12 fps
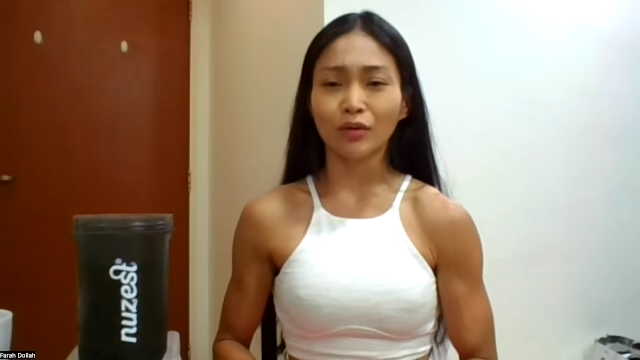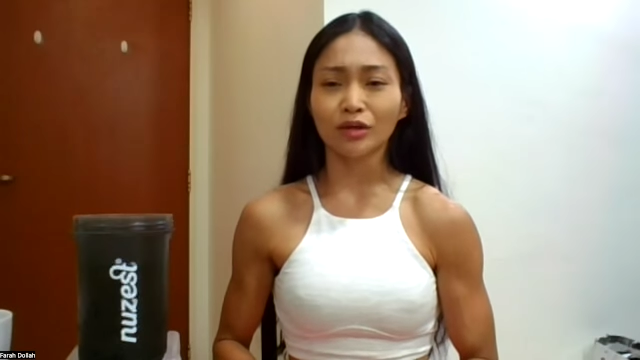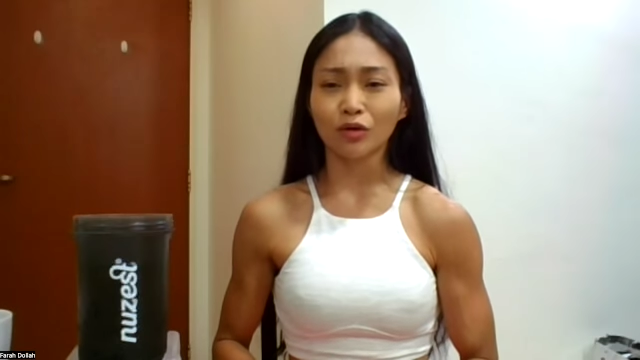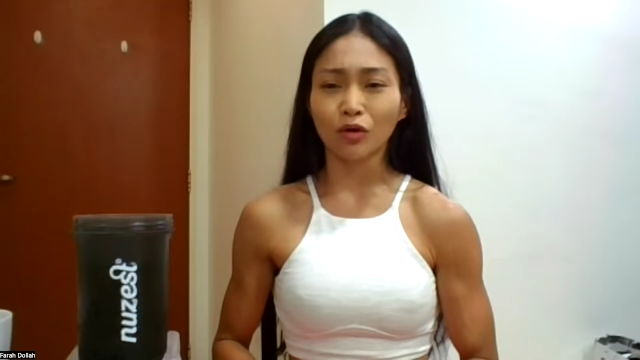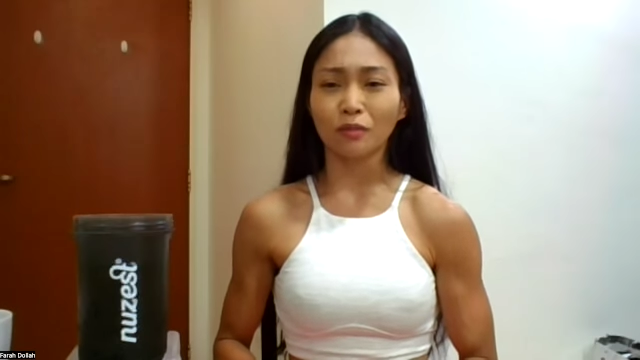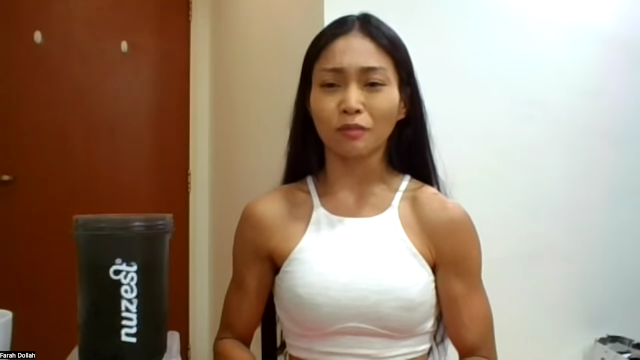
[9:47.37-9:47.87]
want
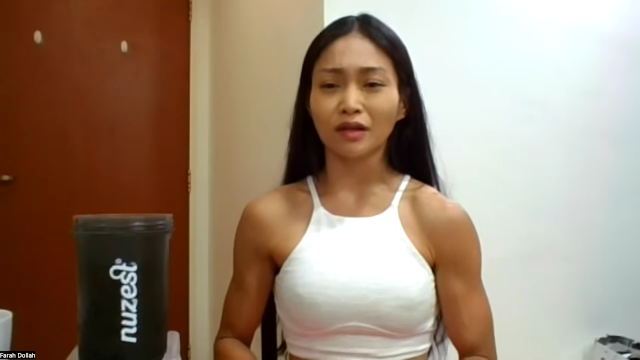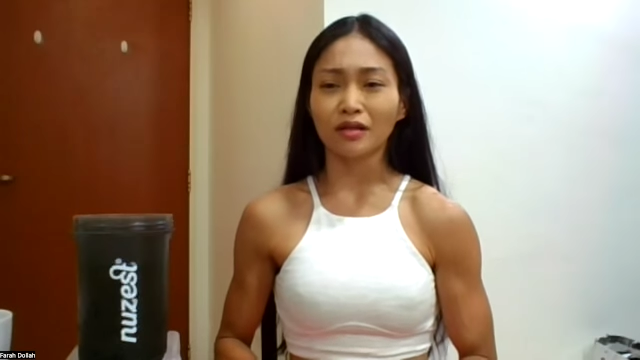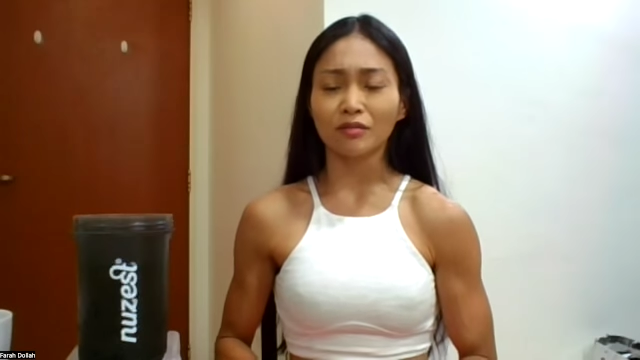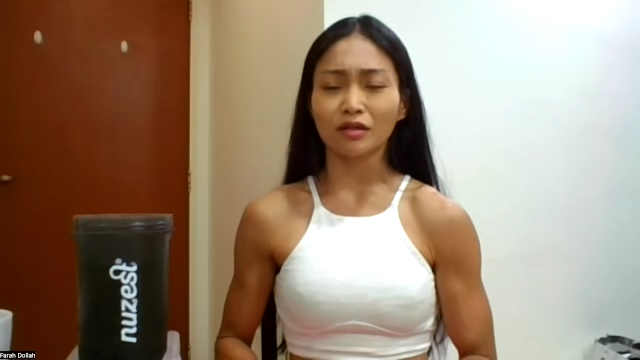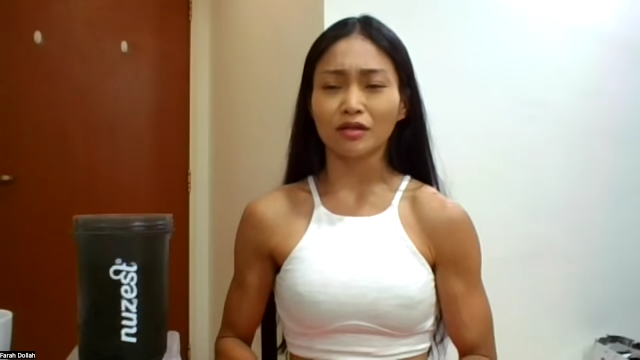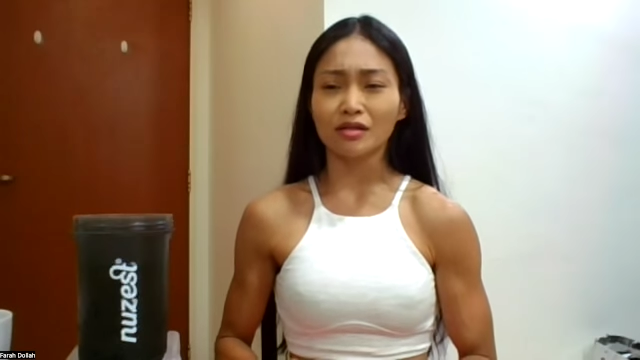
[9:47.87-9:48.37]
to compete
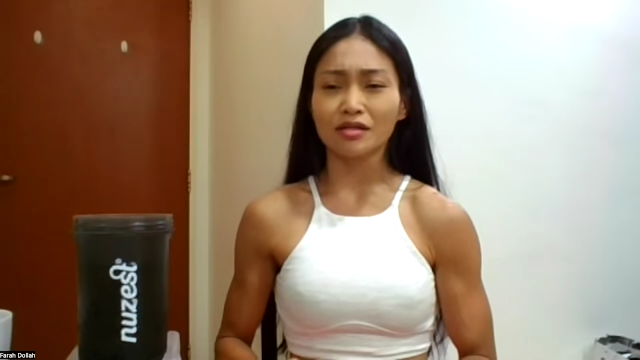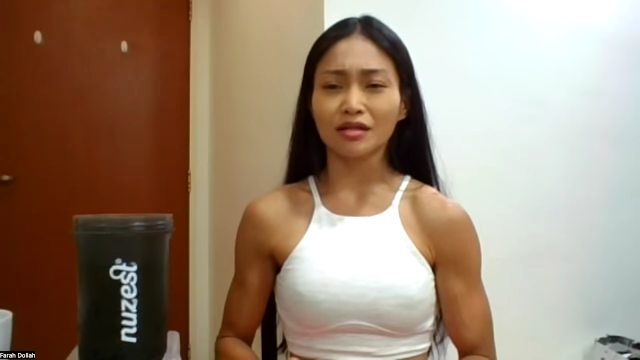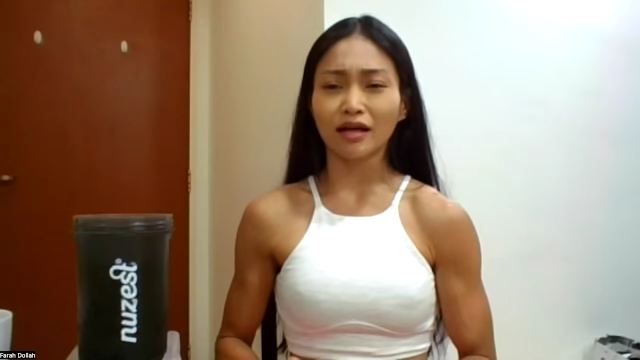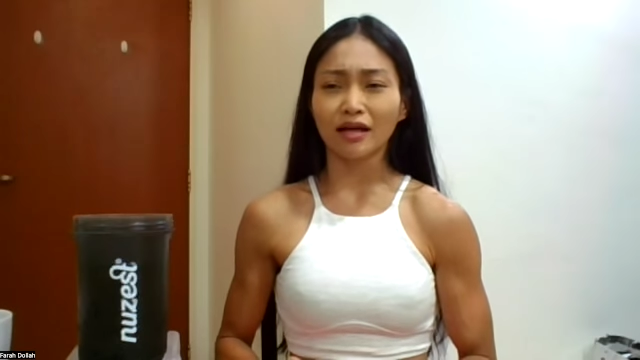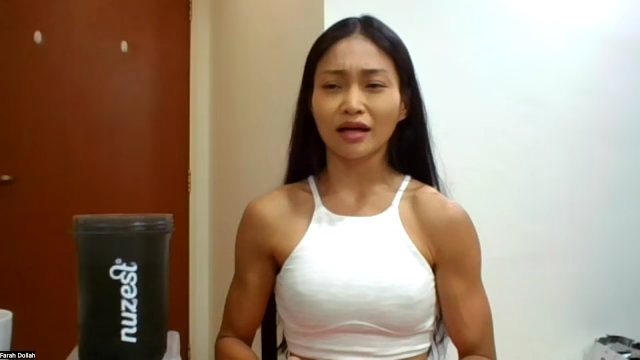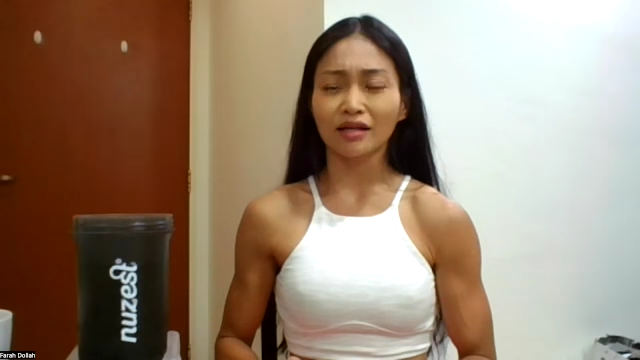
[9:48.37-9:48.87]
because
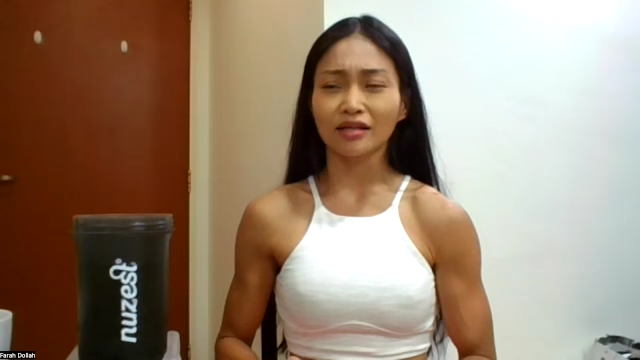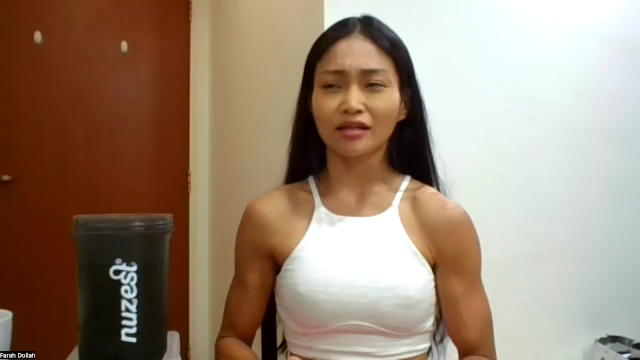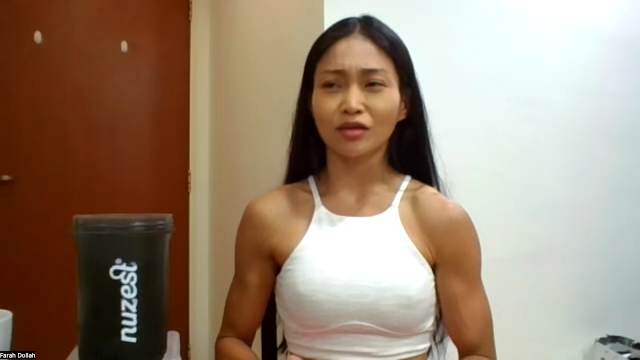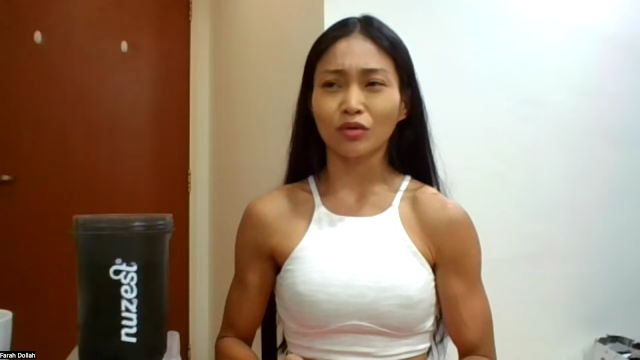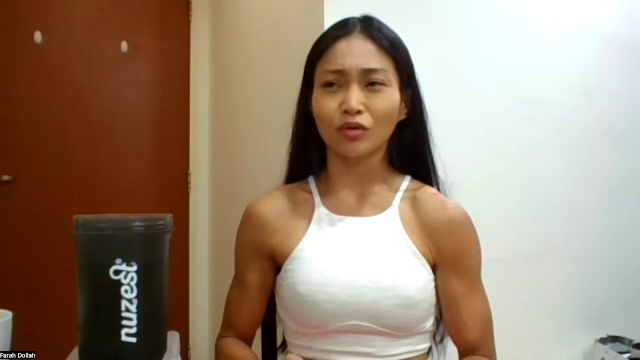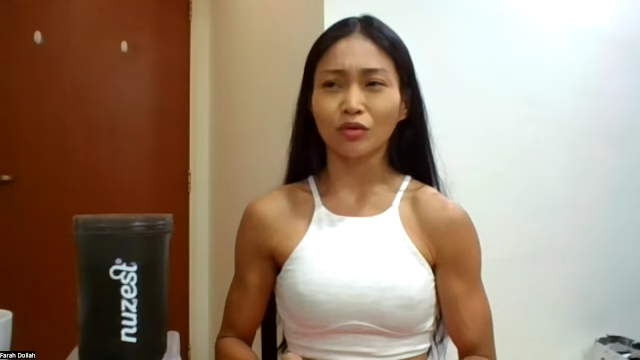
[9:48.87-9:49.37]
I kind of
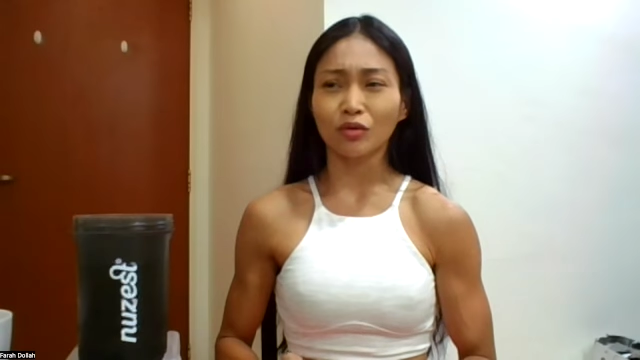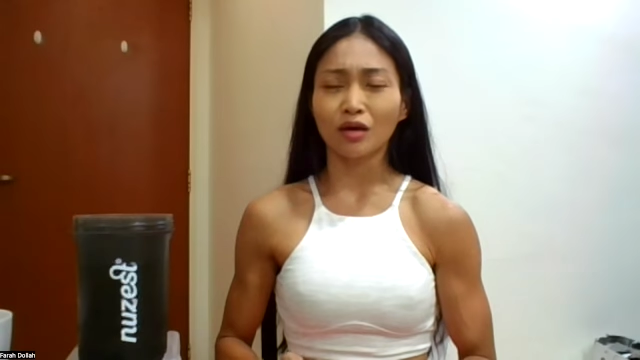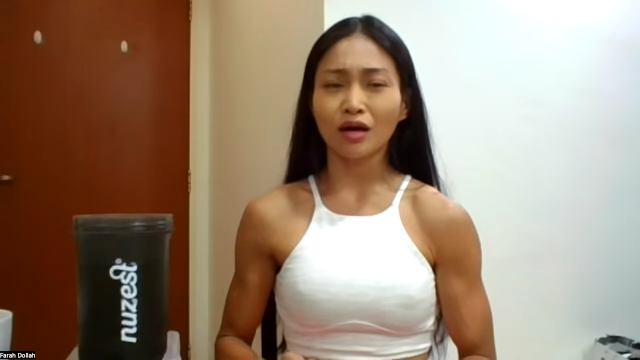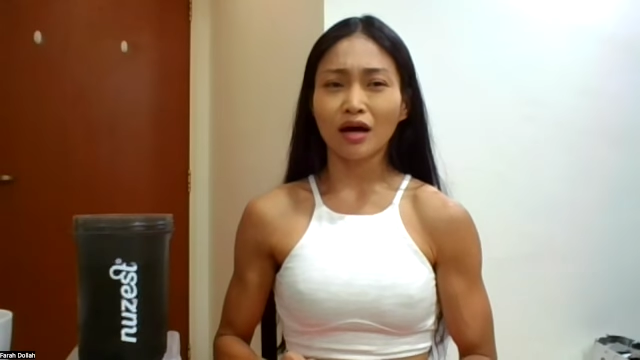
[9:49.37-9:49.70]
know